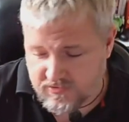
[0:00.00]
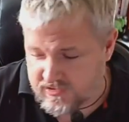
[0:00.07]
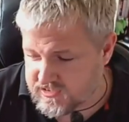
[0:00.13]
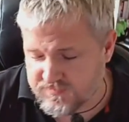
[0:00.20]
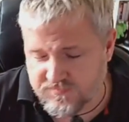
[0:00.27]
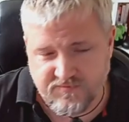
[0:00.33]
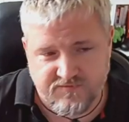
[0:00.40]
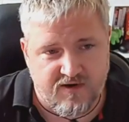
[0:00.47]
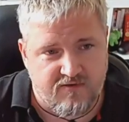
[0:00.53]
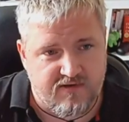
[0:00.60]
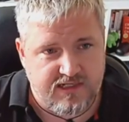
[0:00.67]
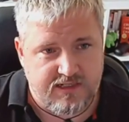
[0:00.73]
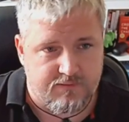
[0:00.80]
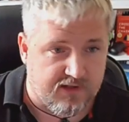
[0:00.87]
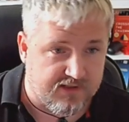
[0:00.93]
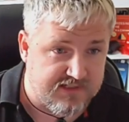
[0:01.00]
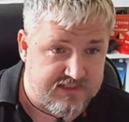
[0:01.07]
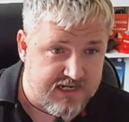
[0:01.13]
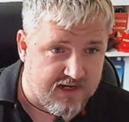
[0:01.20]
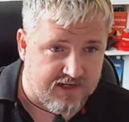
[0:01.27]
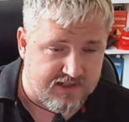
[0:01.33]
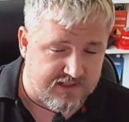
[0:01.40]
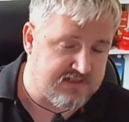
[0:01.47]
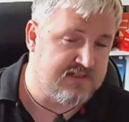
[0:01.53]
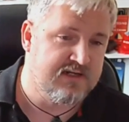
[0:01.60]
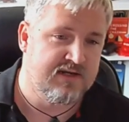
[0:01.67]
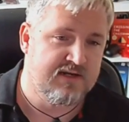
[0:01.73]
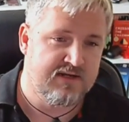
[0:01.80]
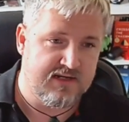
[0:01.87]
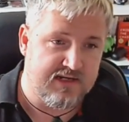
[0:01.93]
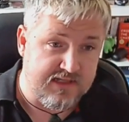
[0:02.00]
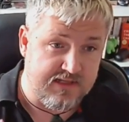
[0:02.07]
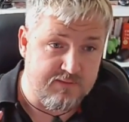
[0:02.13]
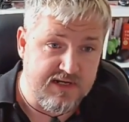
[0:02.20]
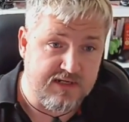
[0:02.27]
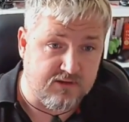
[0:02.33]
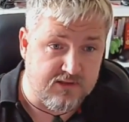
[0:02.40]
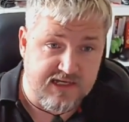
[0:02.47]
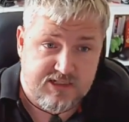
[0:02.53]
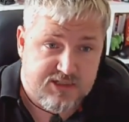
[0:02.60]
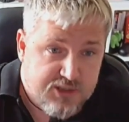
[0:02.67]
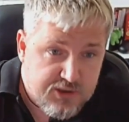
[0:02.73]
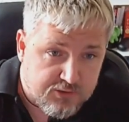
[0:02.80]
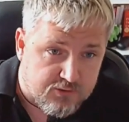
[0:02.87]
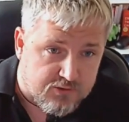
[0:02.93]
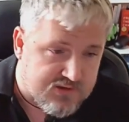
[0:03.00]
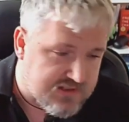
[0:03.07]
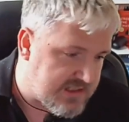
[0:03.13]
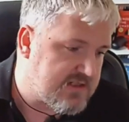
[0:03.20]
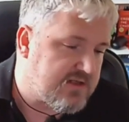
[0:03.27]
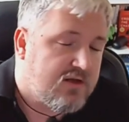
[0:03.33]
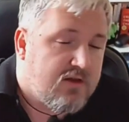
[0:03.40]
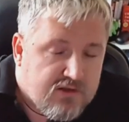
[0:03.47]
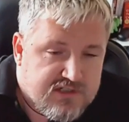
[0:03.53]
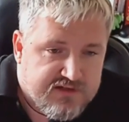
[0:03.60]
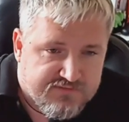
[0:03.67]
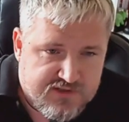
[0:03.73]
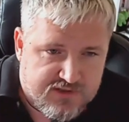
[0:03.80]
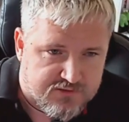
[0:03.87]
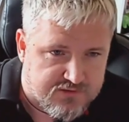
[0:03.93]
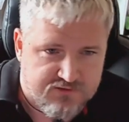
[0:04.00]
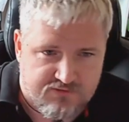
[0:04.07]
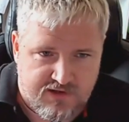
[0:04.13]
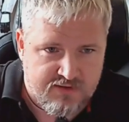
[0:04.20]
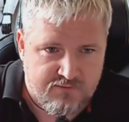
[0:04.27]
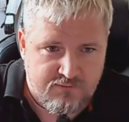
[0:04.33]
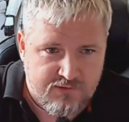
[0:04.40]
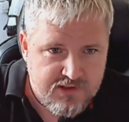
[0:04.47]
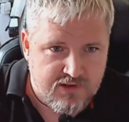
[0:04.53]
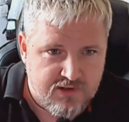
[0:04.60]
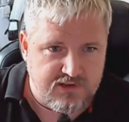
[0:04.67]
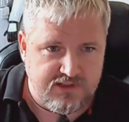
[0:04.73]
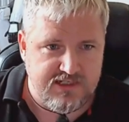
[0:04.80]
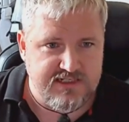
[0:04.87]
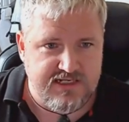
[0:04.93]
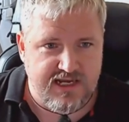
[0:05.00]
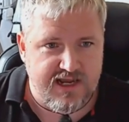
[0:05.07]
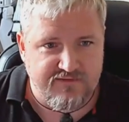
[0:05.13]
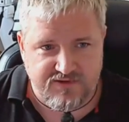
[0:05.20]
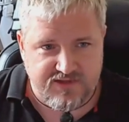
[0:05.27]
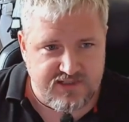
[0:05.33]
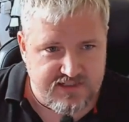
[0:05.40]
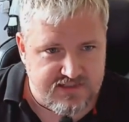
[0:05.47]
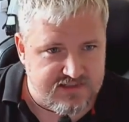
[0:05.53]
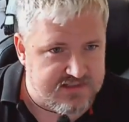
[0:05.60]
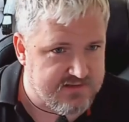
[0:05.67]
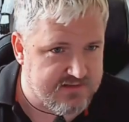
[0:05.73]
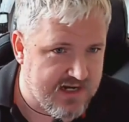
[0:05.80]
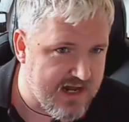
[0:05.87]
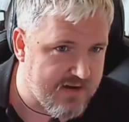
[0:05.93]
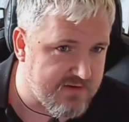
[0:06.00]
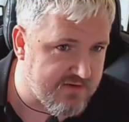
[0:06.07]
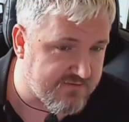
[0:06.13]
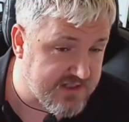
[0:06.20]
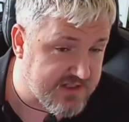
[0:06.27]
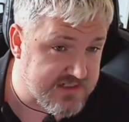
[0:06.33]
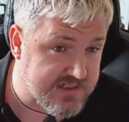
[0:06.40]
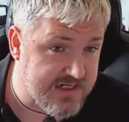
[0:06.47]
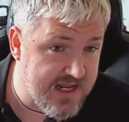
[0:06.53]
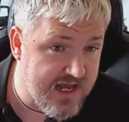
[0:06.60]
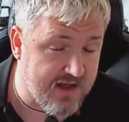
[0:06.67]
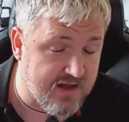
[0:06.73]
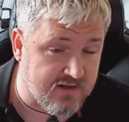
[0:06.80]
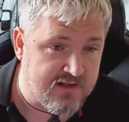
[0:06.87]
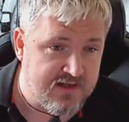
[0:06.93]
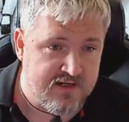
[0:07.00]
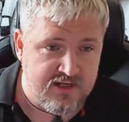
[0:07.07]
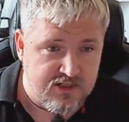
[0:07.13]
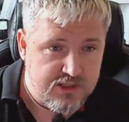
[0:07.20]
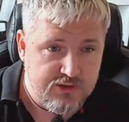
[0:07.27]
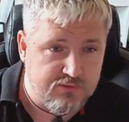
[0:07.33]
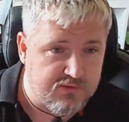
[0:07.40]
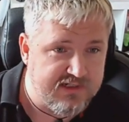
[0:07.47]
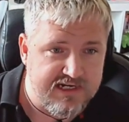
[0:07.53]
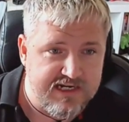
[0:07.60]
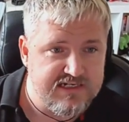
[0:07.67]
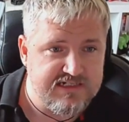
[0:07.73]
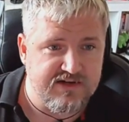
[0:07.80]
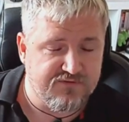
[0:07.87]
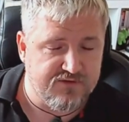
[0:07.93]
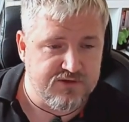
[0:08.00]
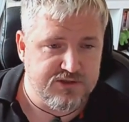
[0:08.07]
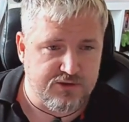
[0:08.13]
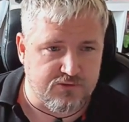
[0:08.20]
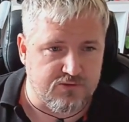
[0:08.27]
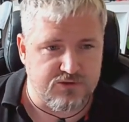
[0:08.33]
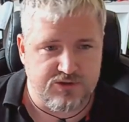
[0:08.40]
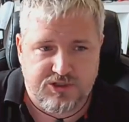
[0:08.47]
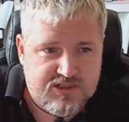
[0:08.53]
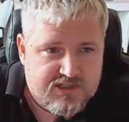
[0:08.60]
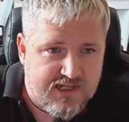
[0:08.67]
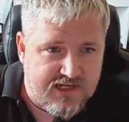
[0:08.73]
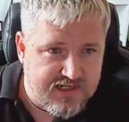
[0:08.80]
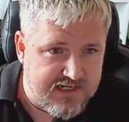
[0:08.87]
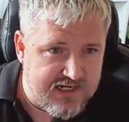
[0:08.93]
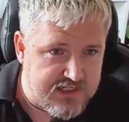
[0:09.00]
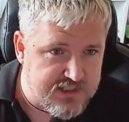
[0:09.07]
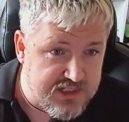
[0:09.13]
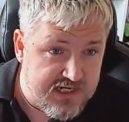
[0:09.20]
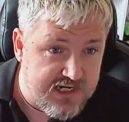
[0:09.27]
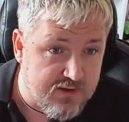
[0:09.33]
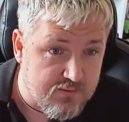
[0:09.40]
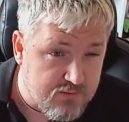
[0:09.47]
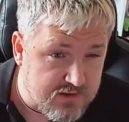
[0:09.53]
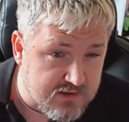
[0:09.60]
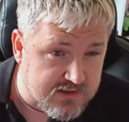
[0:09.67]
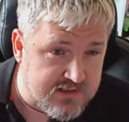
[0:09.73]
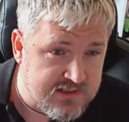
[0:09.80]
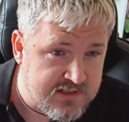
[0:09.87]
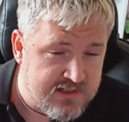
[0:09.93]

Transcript: It's very commoditized. In the middle, there's tools. There's lots of tools, right? We're not going to say everything's a hammer, everything's a nail. You will need different tools, just like an engineer would.